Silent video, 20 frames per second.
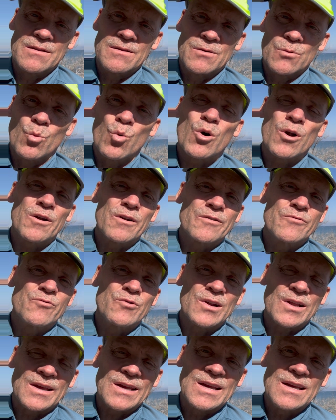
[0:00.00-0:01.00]
The word
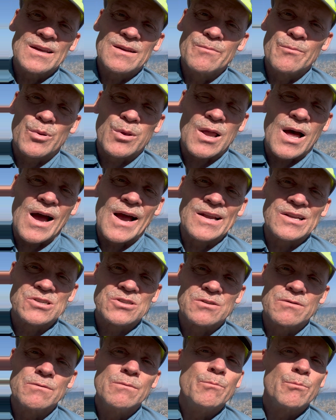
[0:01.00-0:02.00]
really implies
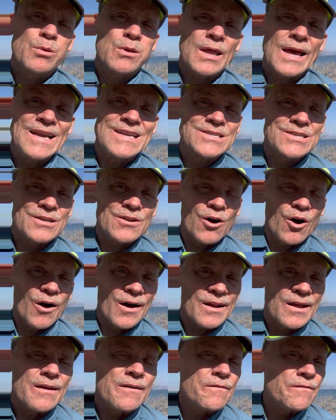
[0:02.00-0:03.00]
to place it
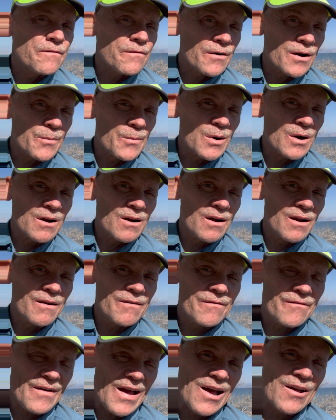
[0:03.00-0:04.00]
on a firmer
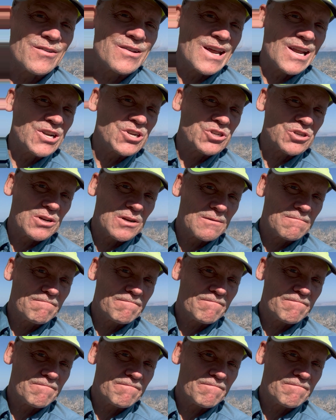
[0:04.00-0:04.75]
foundation.